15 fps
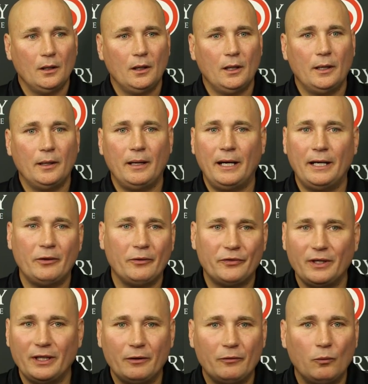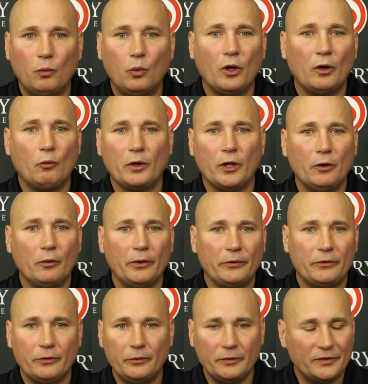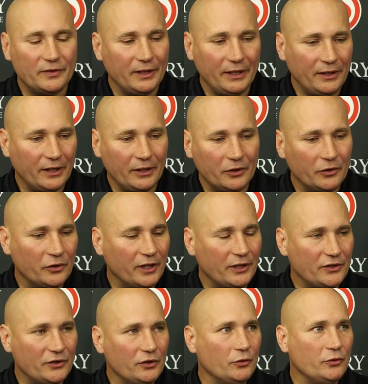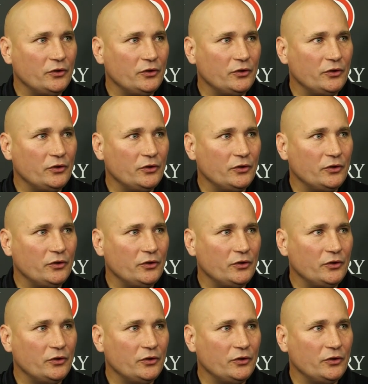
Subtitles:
I don't think what we're going through is anything that's new